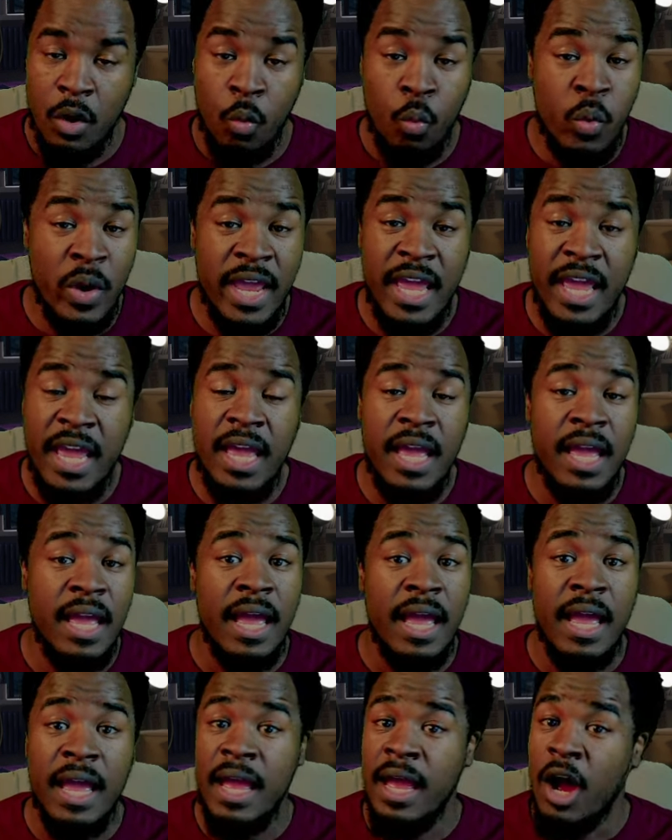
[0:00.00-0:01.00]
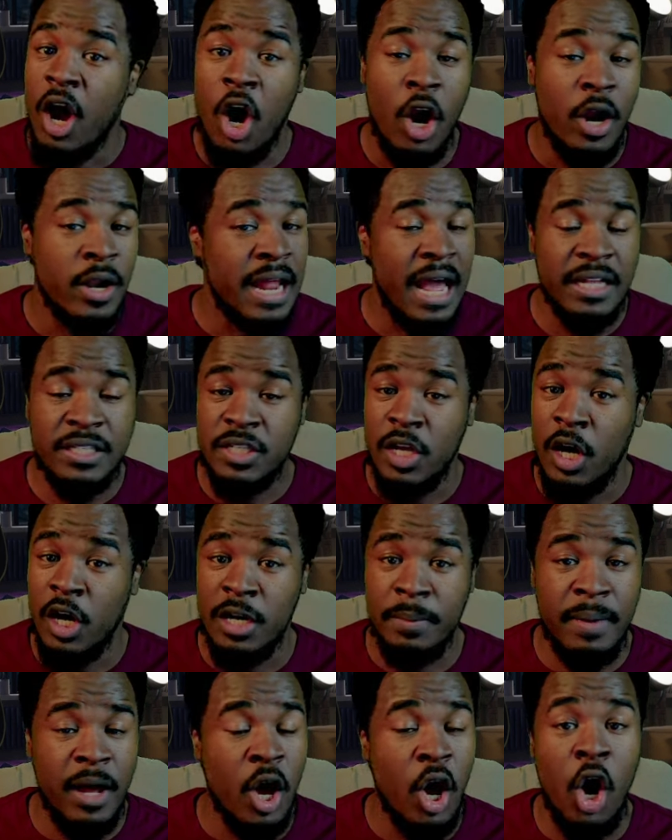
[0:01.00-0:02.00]
We are not
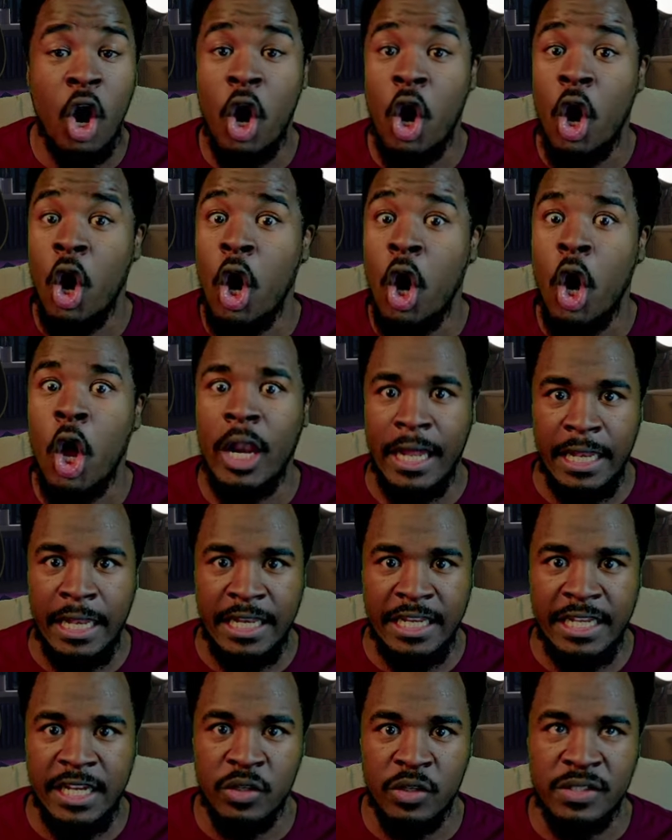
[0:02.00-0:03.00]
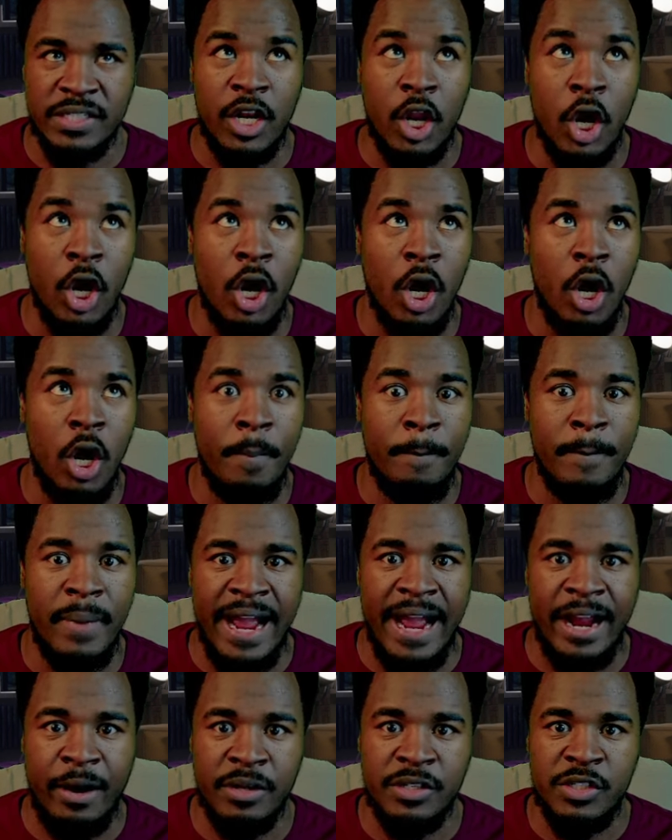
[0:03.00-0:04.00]
talking about all illegals and all
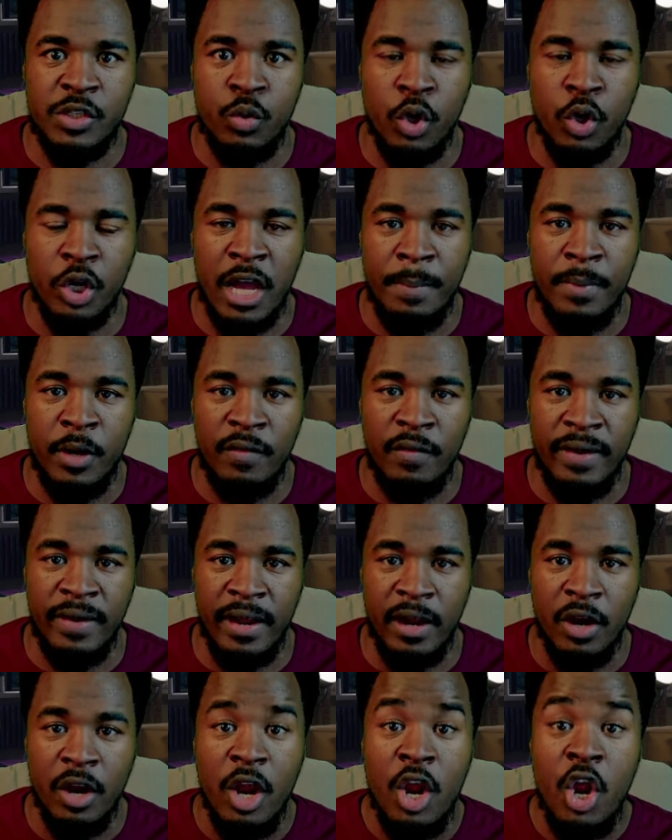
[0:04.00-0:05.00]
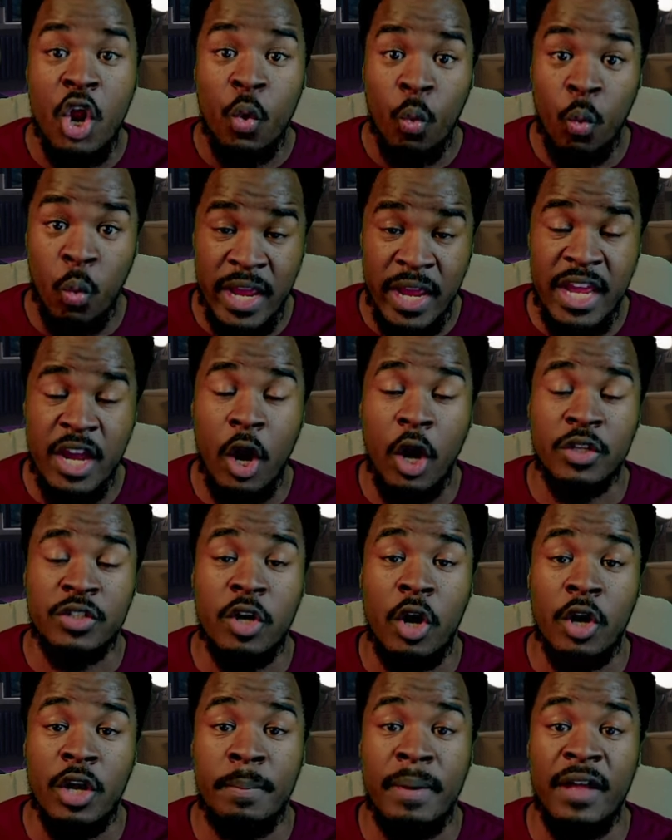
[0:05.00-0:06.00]
migrants who are coming over here. We are
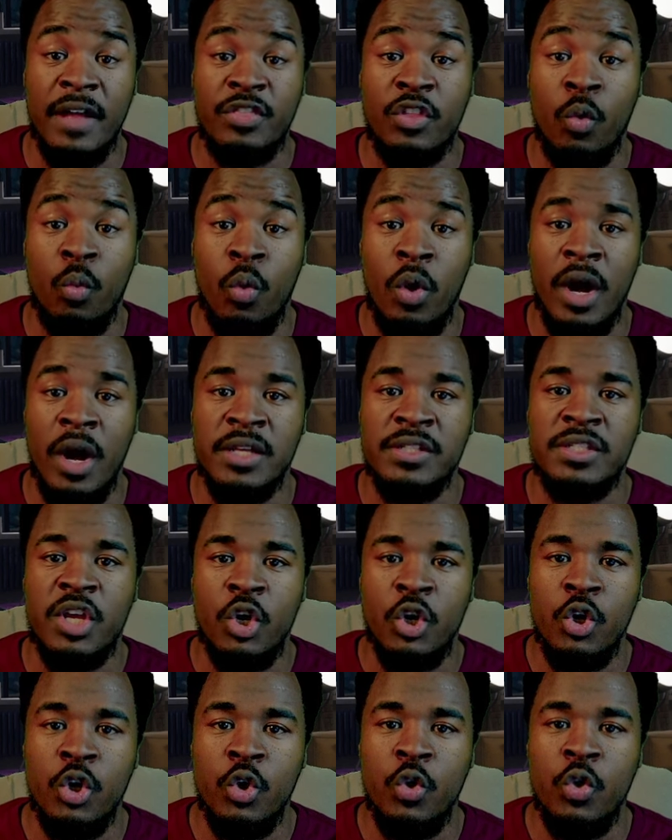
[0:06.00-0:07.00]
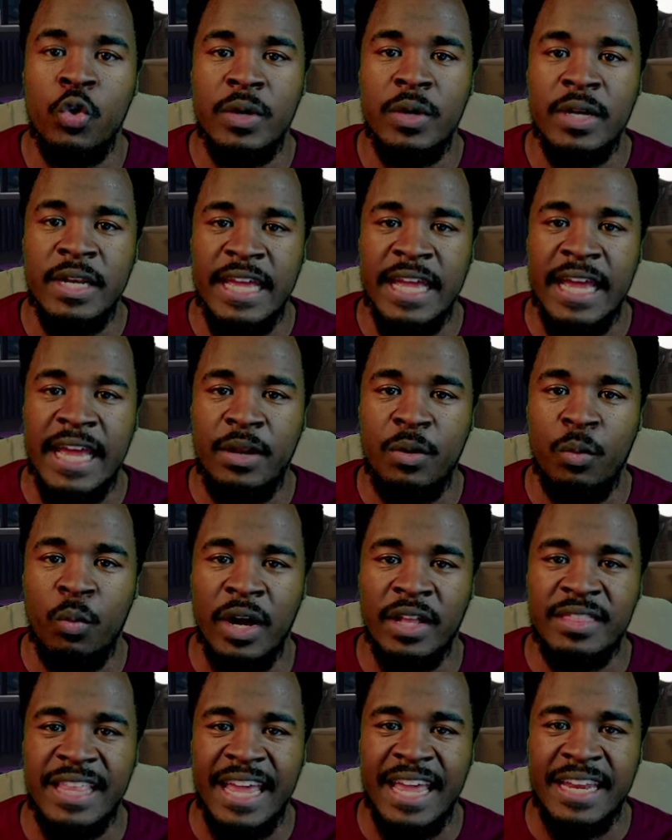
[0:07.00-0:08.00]
talking about the ones who did
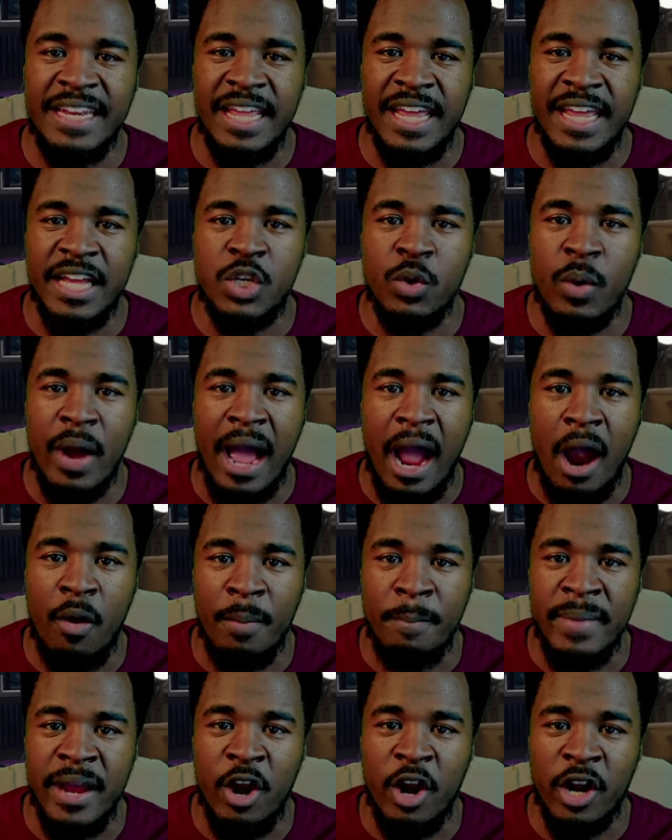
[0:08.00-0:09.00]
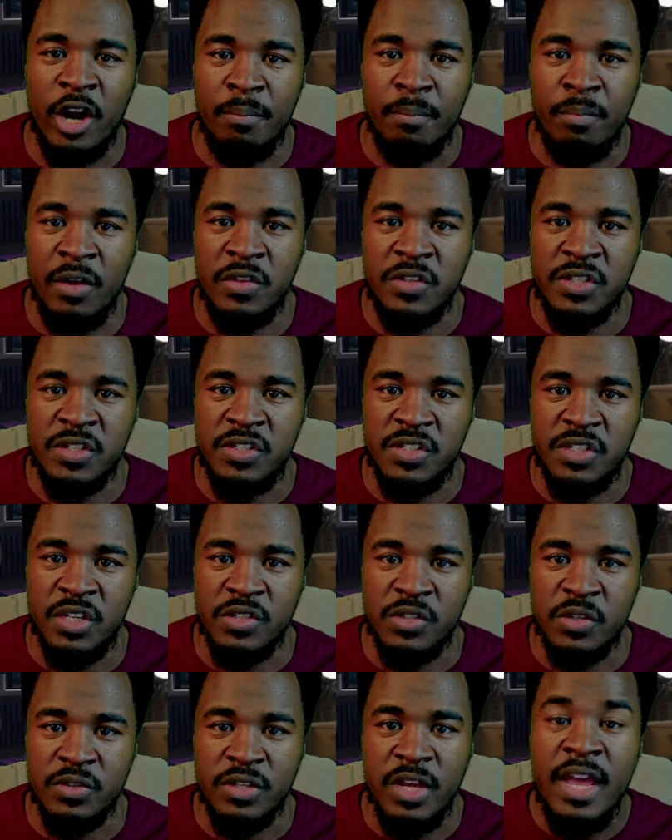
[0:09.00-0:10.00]
what they did to our American brothers and
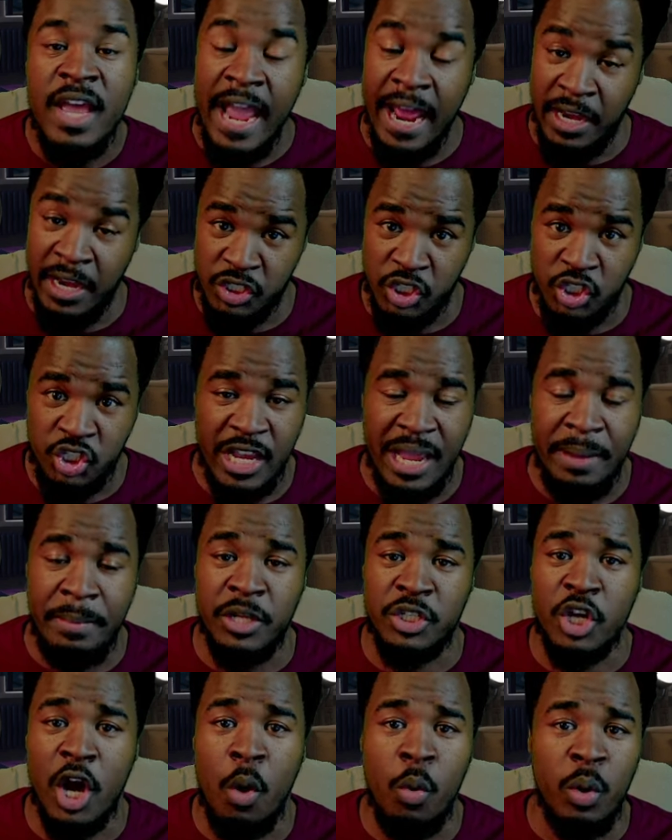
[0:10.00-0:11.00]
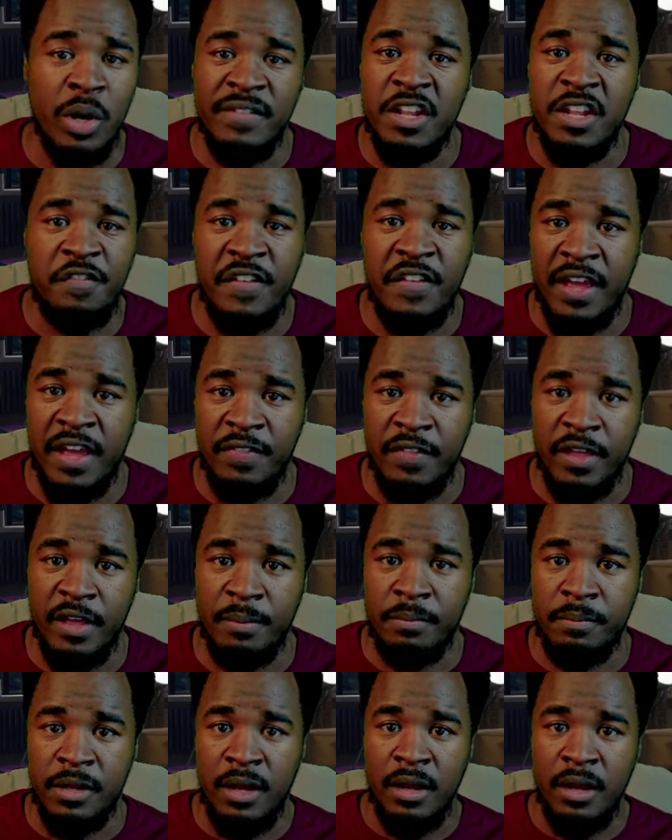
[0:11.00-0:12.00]
sisters. And it's a shame that y'all won't even defend
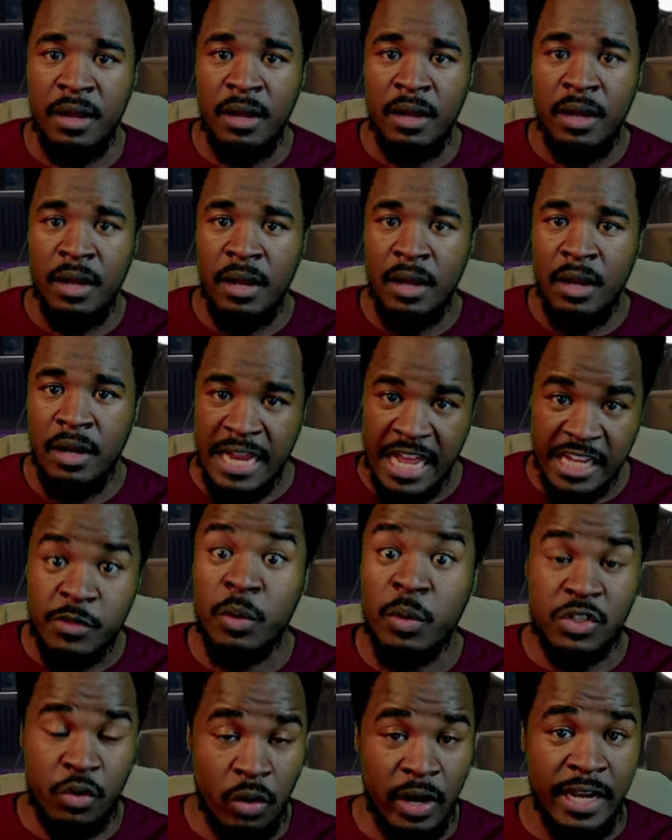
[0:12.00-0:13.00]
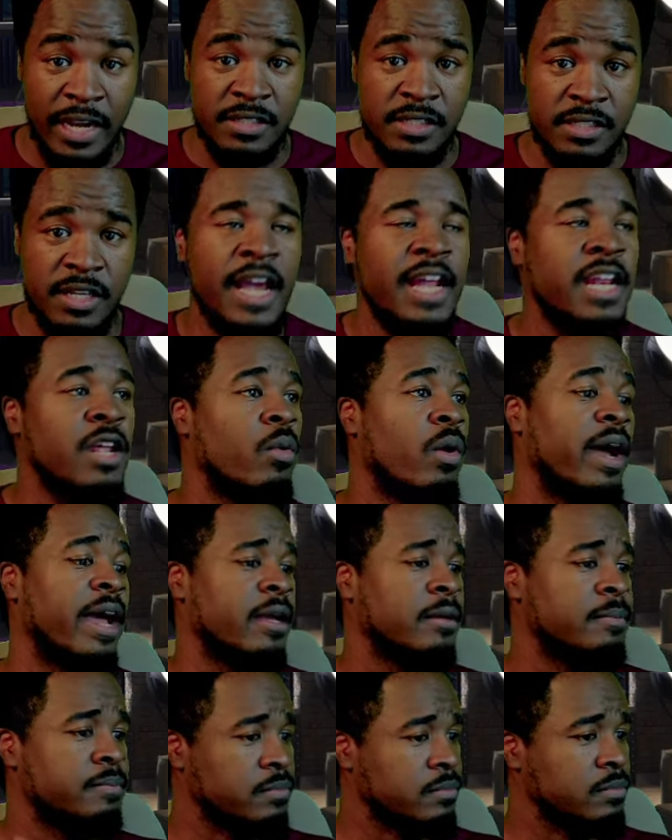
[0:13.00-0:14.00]
them. That's what's crazy.
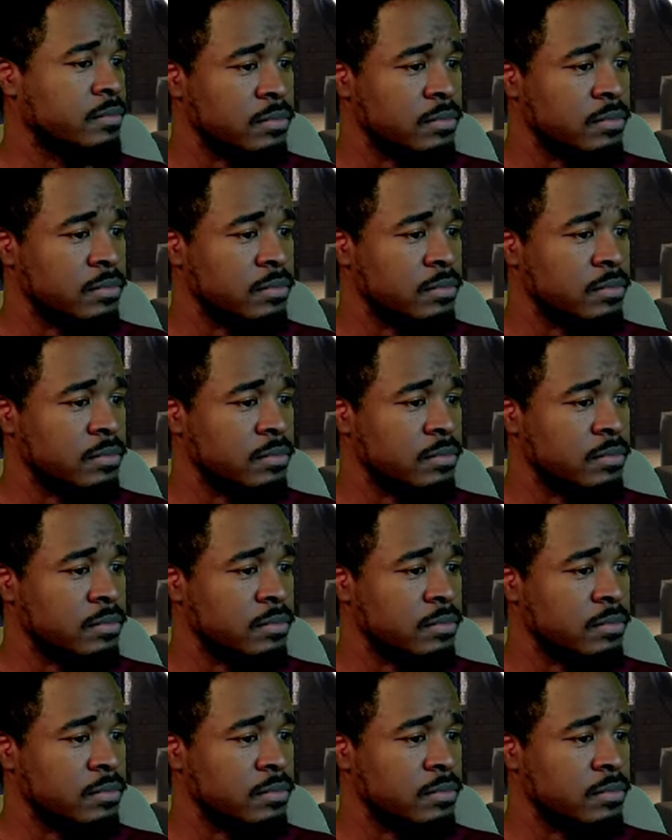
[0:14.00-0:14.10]
Anyway,